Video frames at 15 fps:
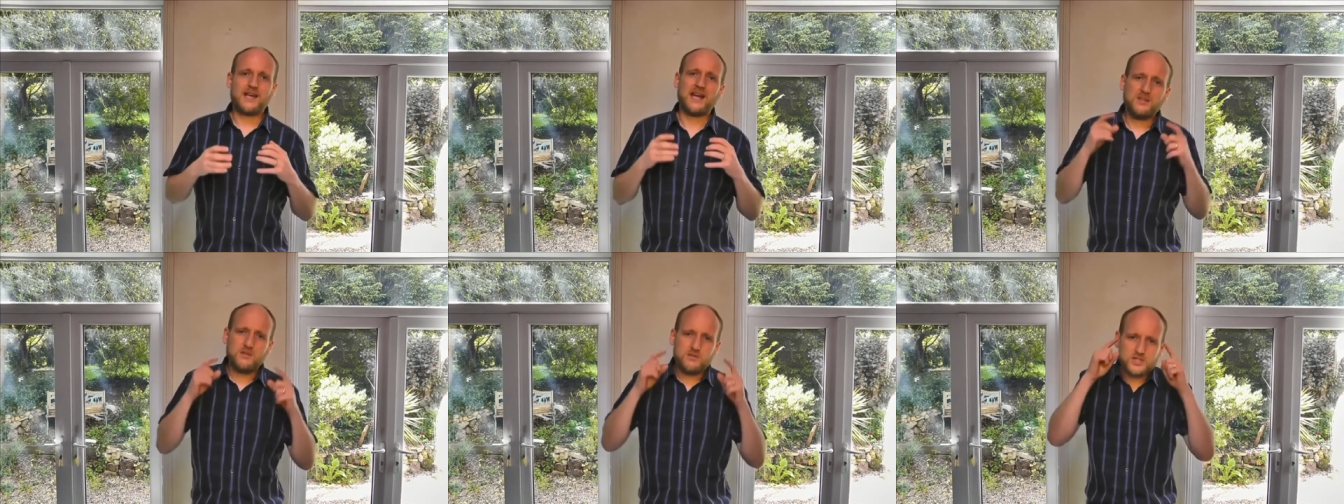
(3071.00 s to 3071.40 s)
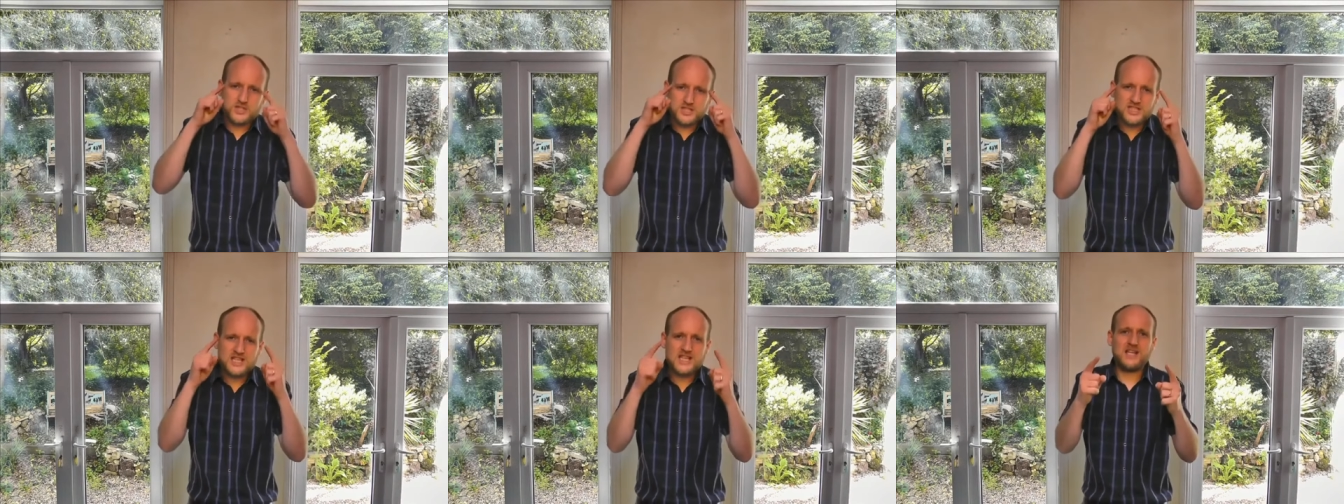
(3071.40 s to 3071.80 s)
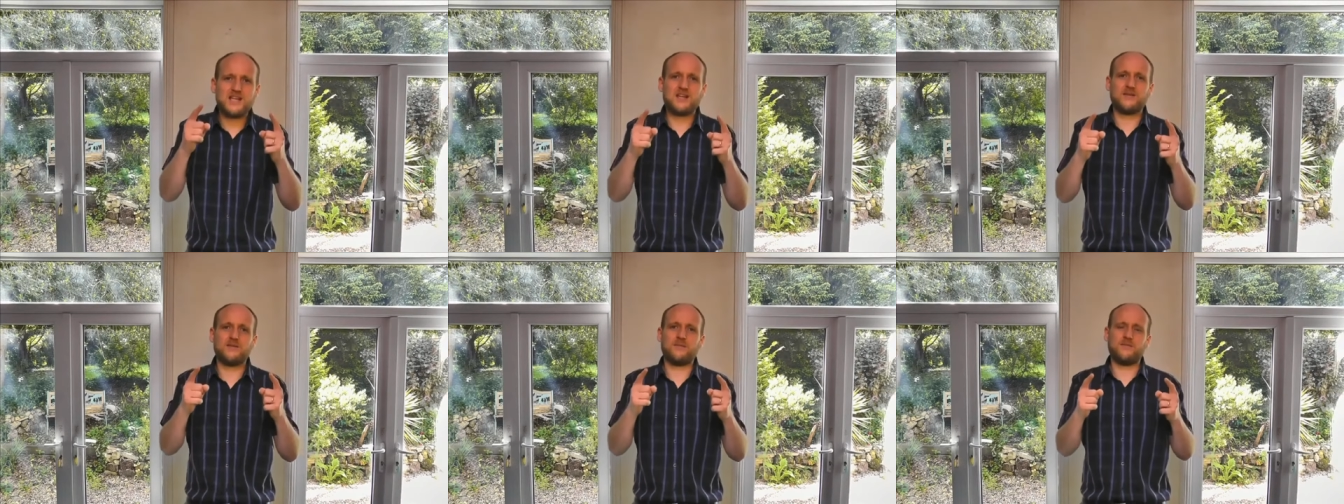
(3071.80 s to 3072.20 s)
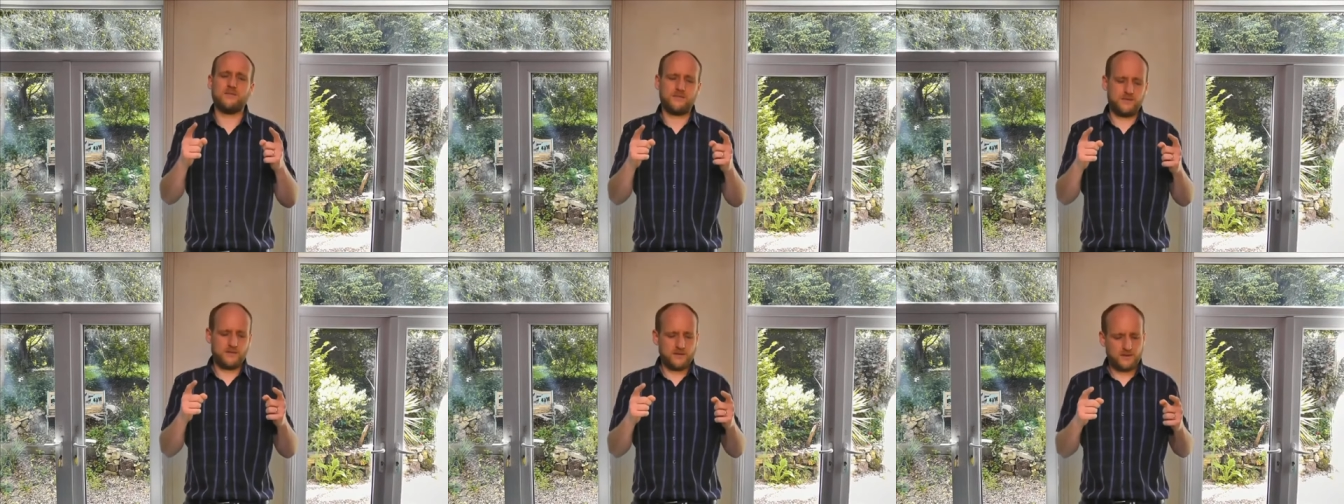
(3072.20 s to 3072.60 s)
Can you see him?
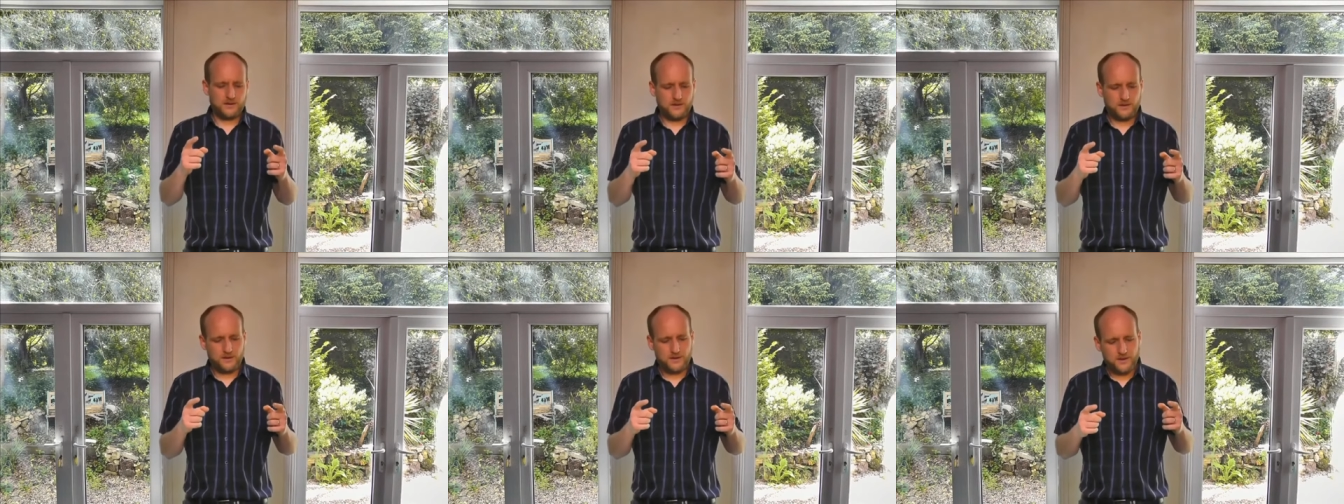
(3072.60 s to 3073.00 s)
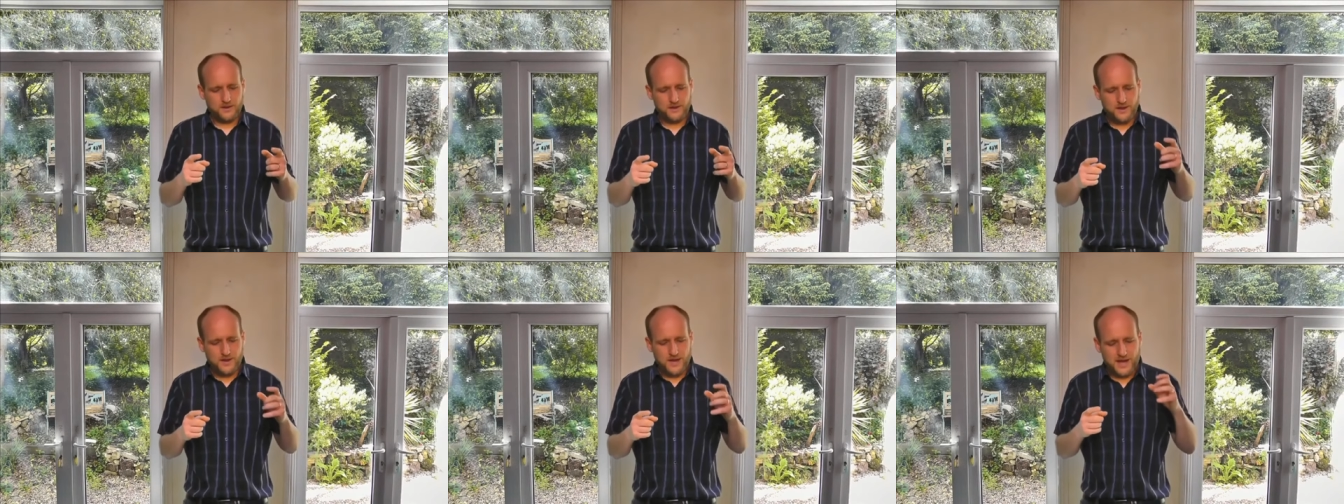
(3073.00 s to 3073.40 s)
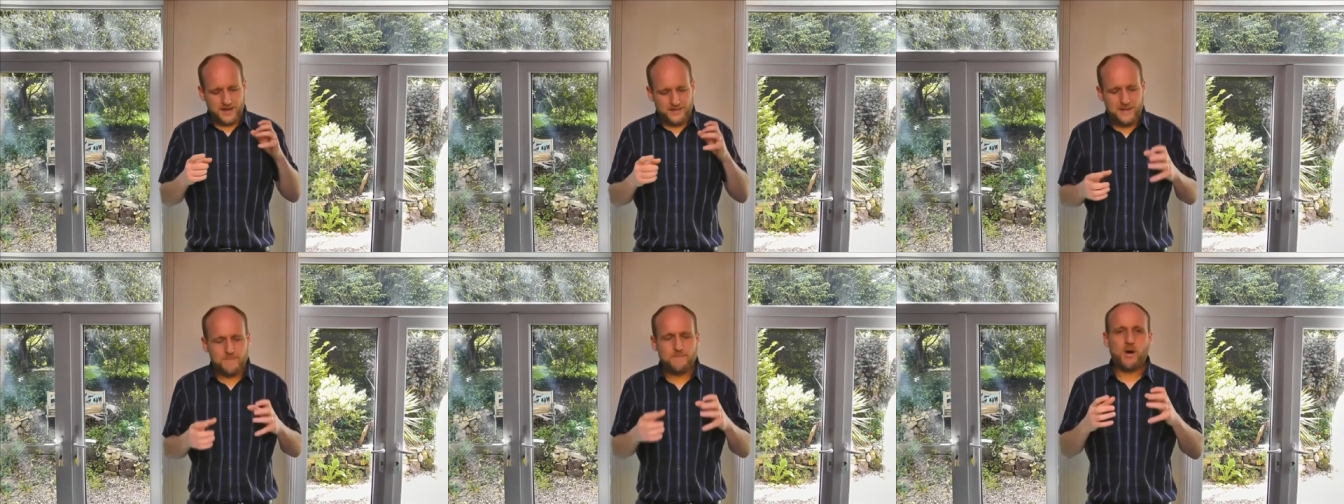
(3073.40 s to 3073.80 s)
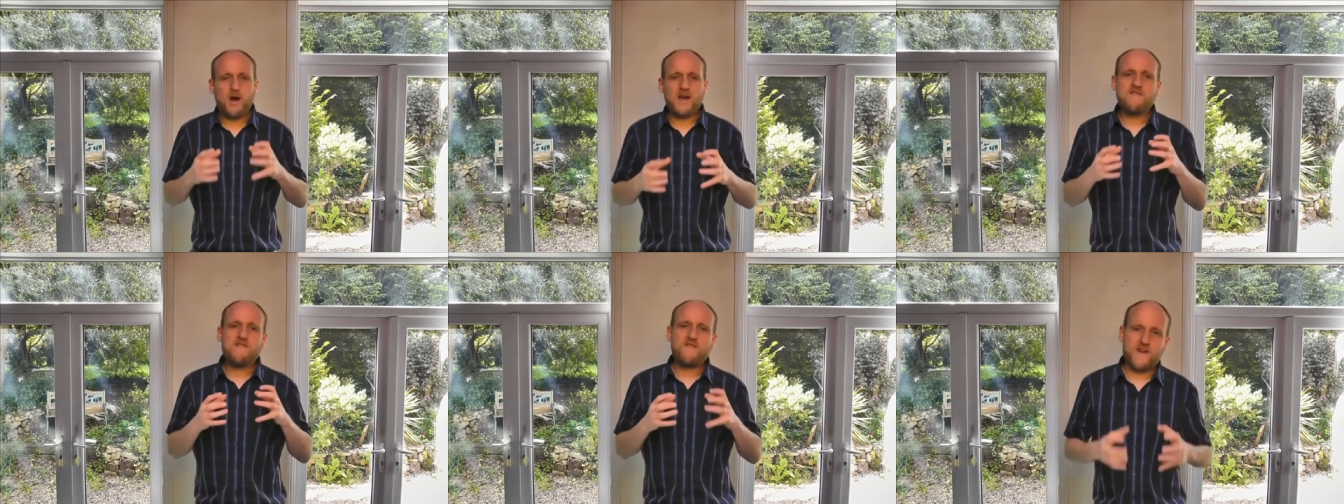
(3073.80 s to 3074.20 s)
And then
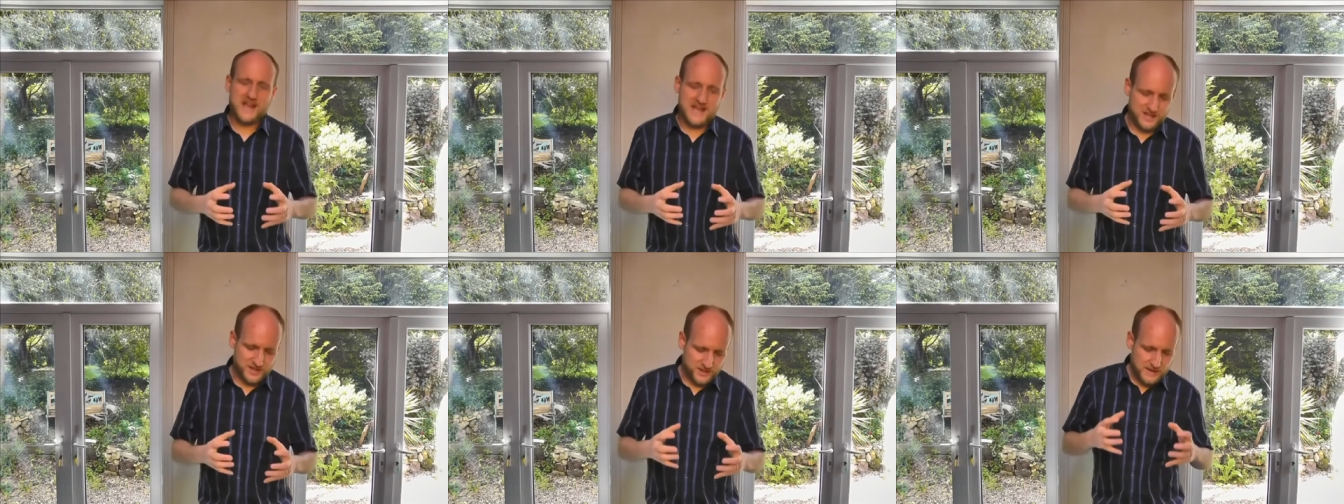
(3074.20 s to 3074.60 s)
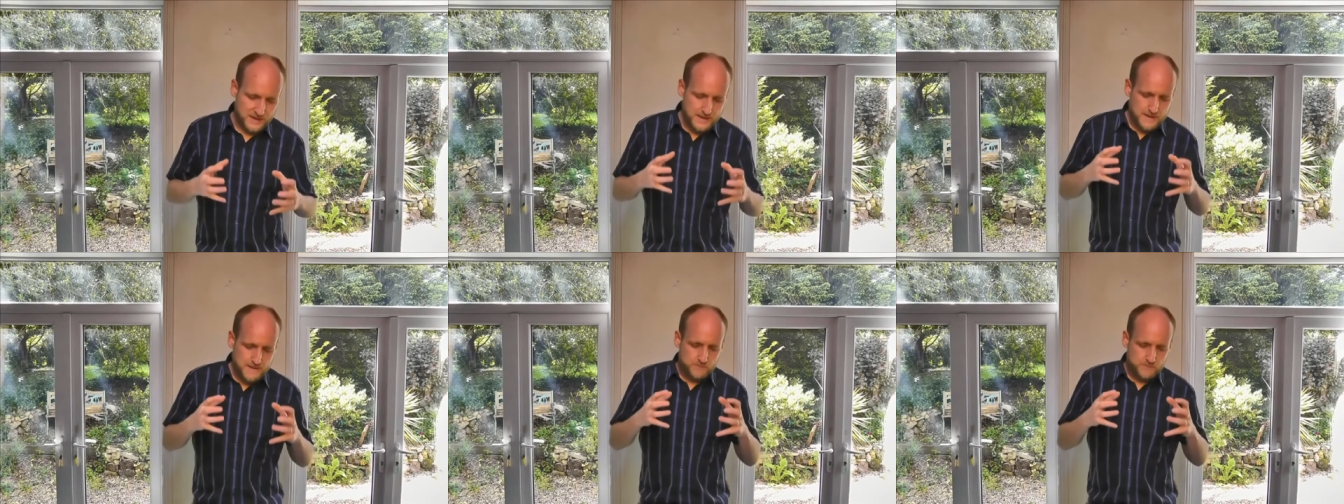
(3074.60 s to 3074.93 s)
by faith,